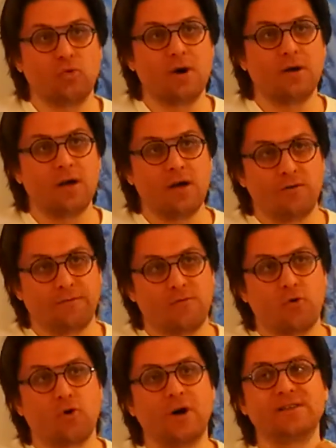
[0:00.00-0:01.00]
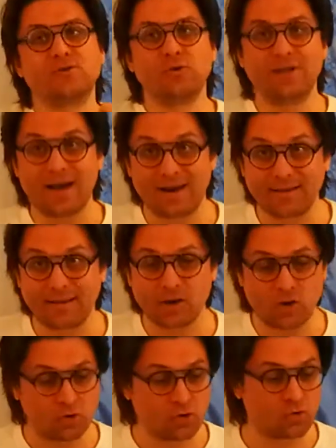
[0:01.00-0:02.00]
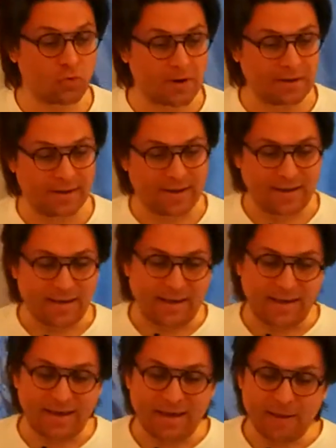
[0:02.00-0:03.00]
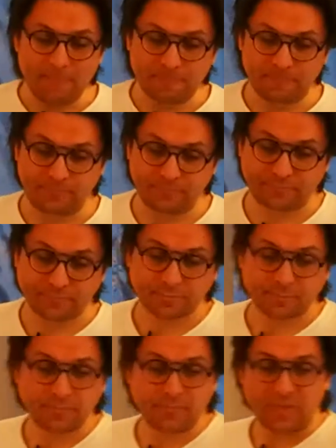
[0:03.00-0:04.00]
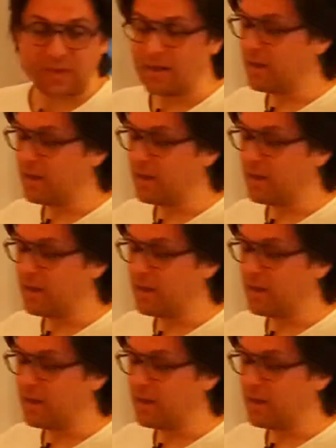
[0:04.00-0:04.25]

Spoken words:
all this law of boomerang, that things come back, there is a lot inside you. Things